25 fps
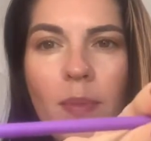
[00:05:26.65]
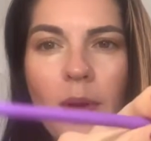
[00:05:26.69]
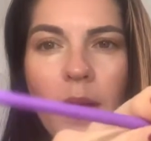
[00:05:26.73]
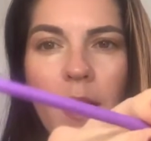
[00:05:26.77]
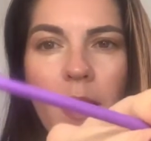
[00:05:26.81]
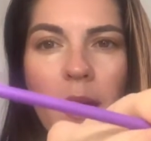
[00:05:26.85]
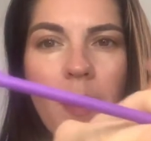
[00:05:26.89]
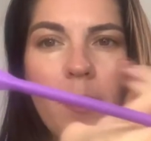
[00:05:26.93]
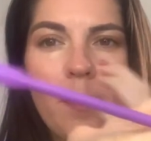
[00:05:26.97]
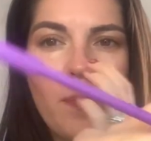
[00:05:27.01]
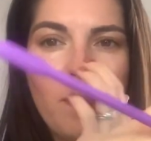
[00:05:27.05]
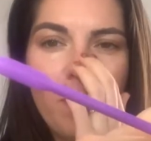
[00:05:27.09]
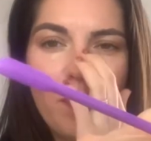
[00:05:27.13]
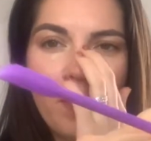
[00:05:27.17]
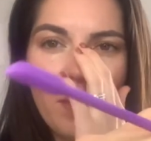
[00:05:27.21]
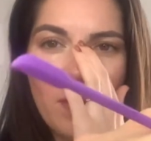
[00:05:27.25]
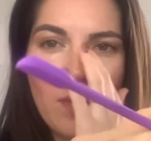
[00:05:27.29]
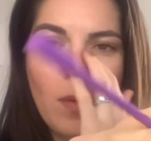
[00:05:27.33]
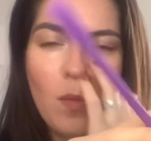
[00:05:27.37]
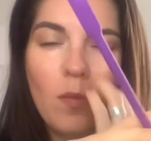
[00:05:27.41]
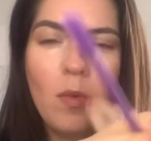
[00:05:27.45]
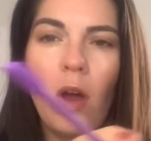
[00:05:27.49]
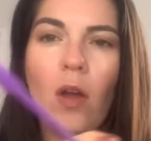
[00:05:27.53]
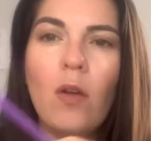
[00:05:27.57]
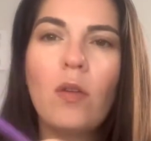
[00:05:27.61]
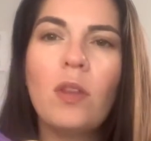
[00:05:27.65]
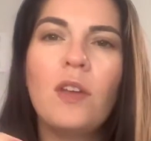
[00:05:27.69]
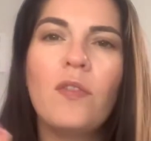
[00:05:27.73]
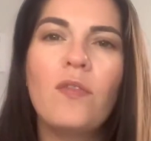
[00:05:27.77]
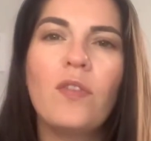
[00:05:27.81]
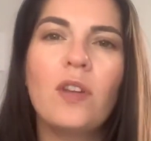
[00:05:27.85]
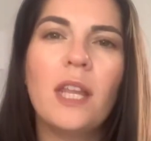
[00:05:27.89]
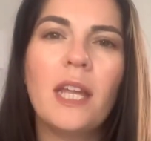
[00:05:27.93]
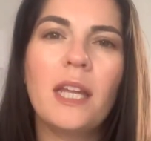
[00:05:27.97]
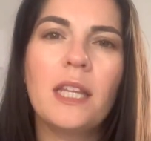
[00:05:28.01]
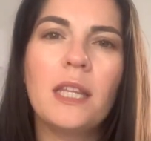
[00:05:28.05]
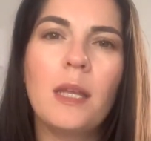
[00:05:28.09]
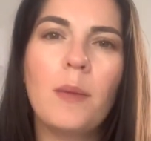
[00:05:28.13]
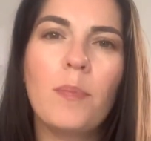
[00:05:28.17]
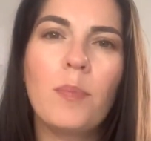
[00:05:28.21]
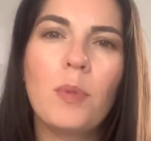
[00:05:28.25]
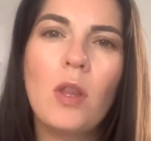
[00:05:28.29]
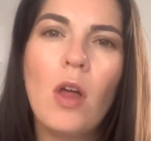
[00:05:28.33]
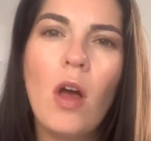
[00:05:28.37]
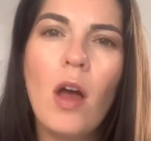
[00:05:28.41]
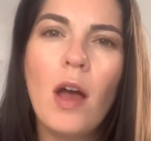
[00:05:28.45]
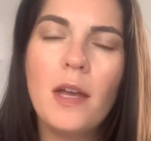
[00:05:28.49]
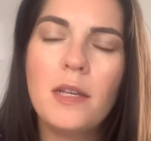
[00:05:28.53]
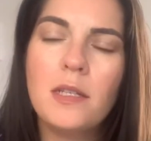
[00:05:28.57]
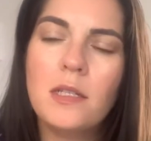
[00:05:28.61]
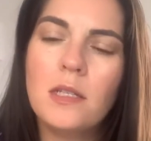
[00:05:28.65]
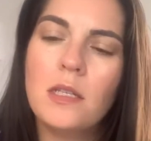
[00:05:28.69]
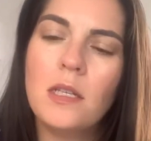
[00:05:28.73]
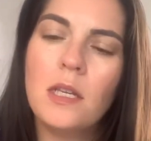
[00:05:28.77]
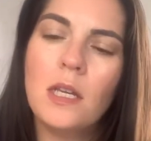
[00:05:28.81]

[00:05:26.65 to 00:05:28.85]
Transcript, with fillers: Um, not only for like lip gloss,